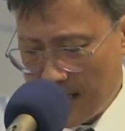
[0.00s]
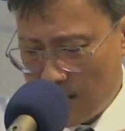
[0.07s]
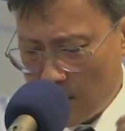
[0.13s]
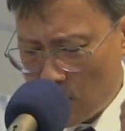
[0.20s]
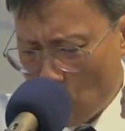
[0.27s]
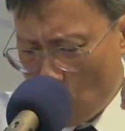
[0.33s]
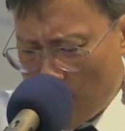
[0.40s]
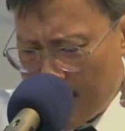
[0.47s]

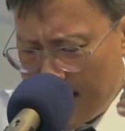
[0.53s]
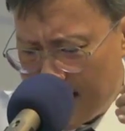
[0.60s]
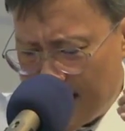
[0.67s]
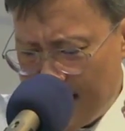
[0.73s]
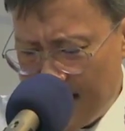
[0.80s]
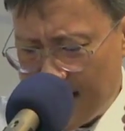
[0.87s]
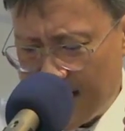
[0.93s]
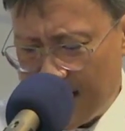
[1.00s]
So, what he
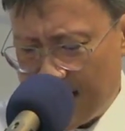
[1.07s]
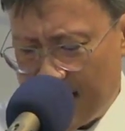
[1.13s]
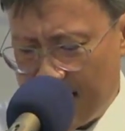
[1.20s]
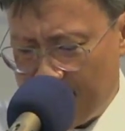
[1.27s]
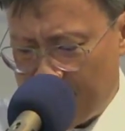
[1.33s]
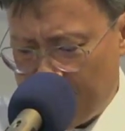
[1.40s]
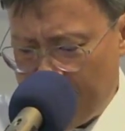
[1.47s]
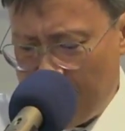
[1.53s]
sees is he's
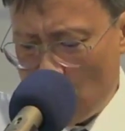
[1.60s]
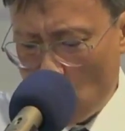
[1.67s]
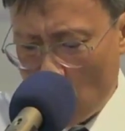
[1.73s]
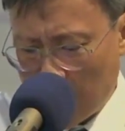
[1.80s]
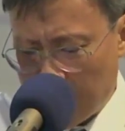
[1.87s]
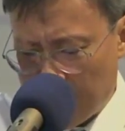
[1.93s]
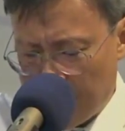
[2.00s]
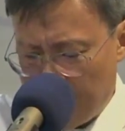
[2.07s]
seeing
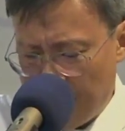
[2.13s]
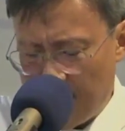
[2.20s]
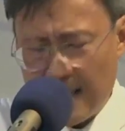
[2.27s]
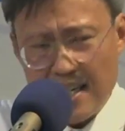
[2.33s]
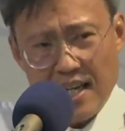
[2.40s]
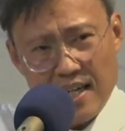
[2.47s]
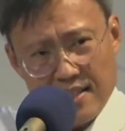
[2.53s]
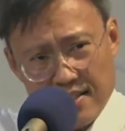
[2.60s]
what
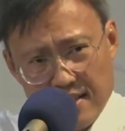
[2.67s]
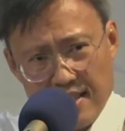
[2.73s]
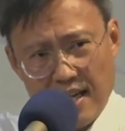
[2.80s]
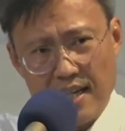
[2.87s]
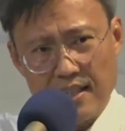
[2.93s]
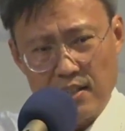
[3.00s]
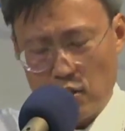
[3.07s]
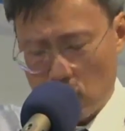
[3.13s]
sin has
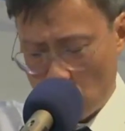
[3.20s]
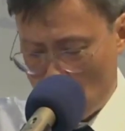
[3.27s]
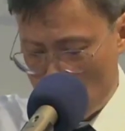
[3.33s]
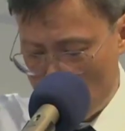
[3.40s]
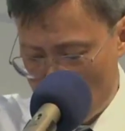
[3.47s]
done to